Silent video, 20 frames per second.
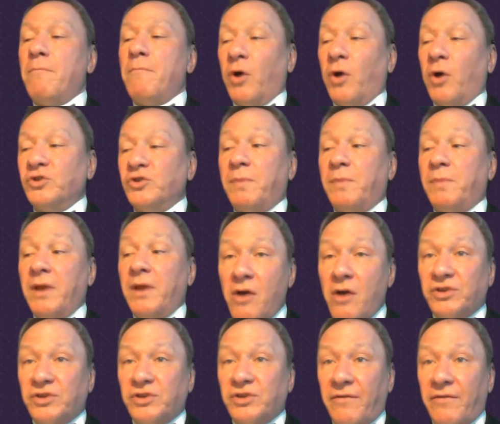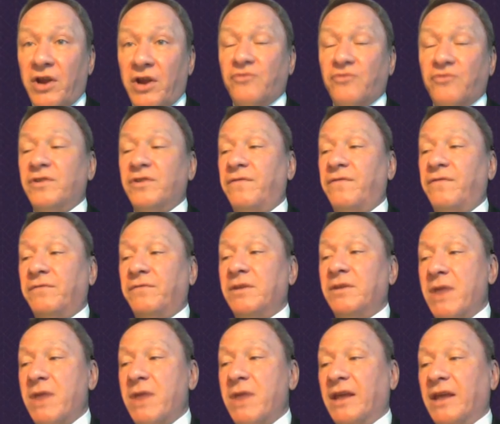Bonds below
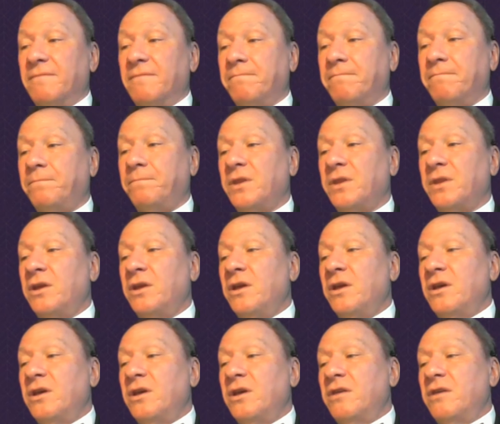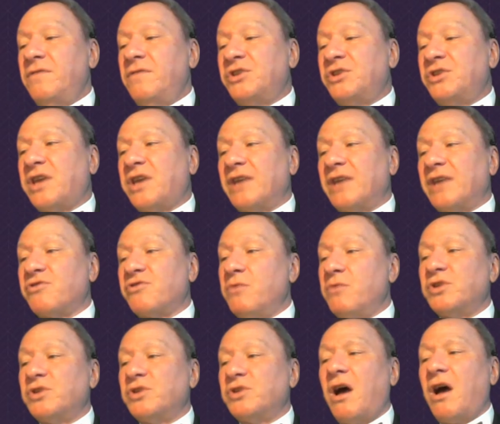750 million. This
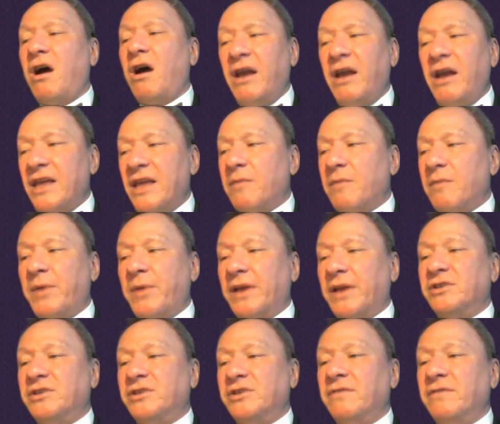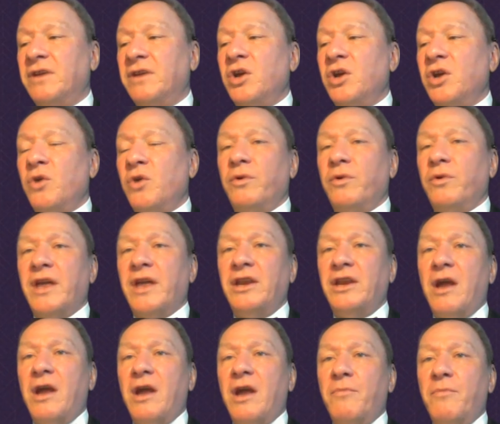category was highly competitive, with
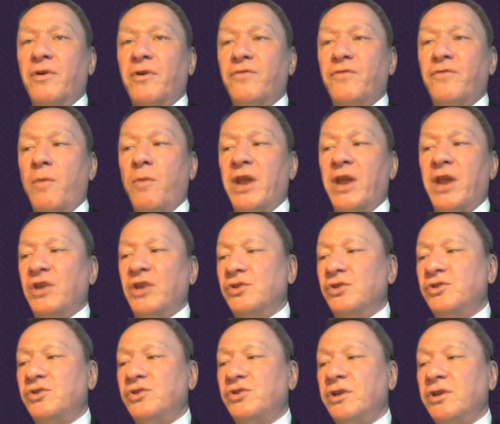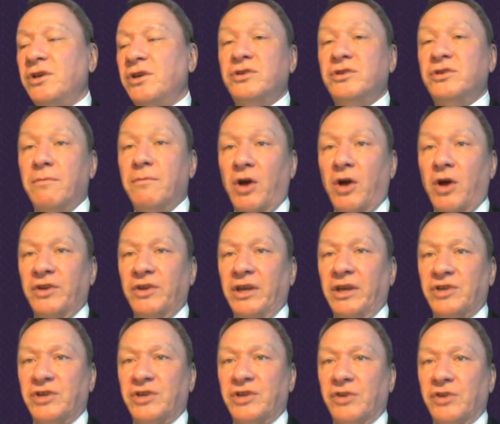any number of nominations
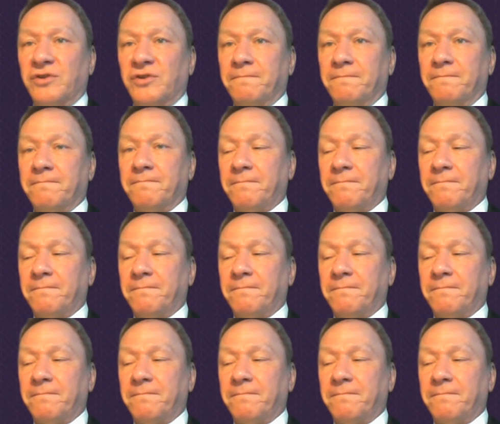demanding attention.